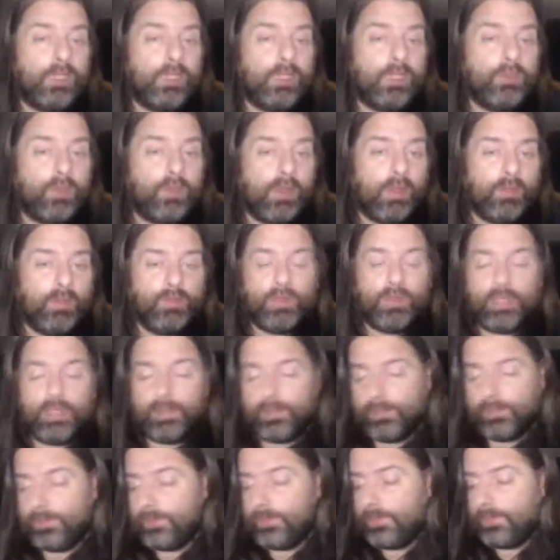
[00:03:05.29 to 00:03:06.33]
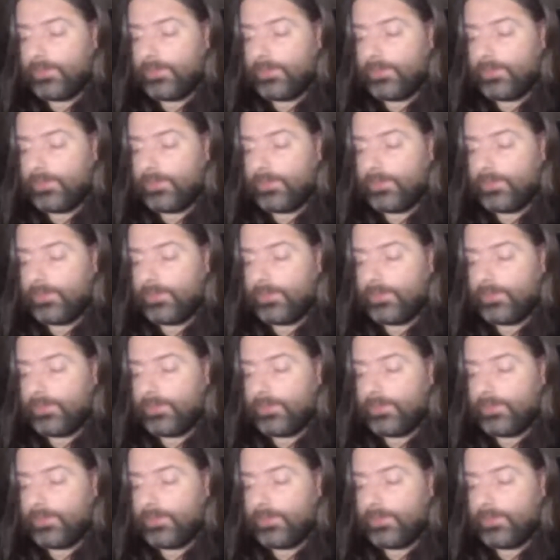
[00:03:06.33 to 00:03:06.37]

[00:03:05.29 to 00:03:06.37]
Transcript: That's one thing.